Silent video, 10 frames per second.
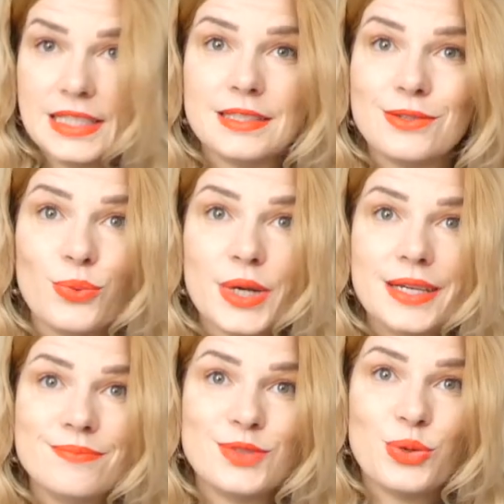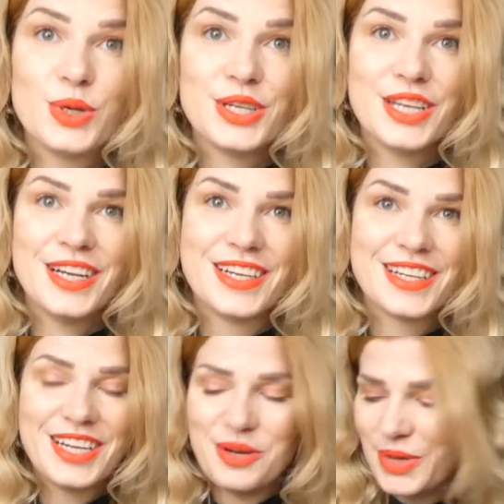nowhere near
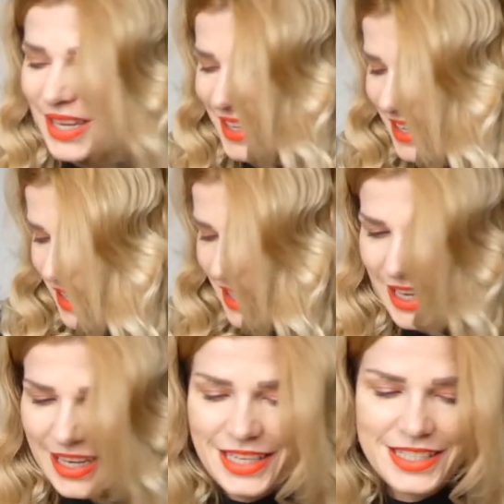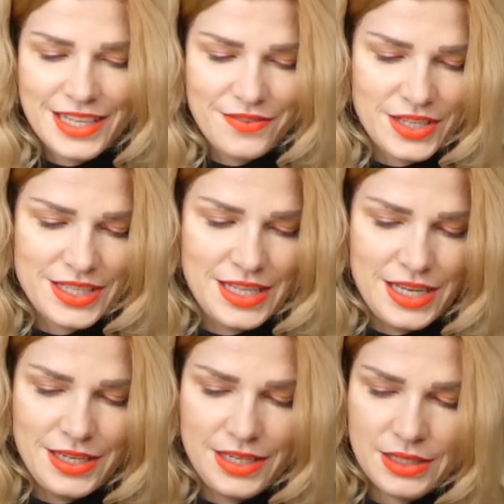coming. At least they've
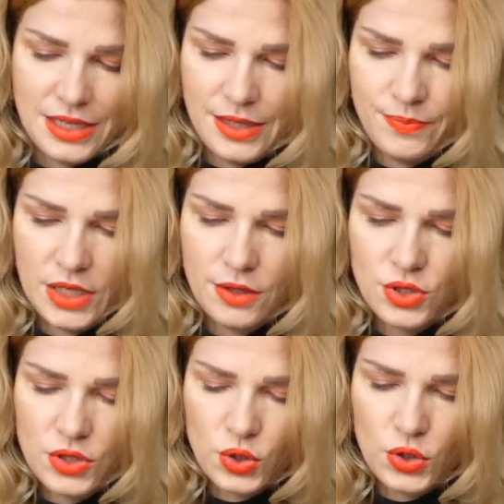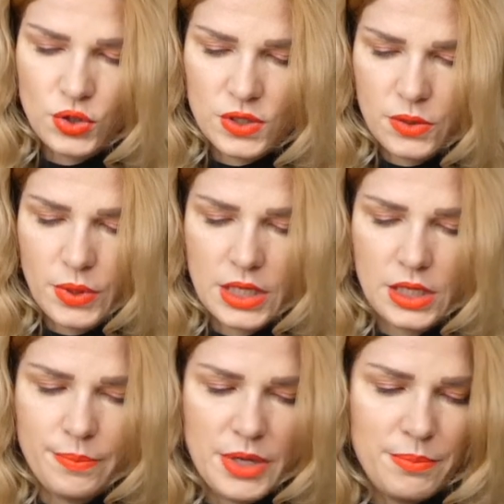extended, and I'll just show you just
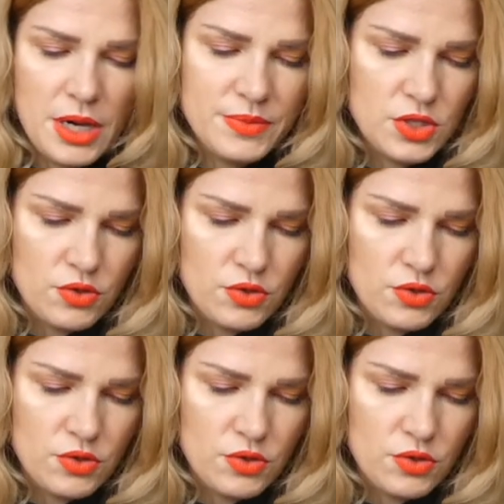quickly my mum's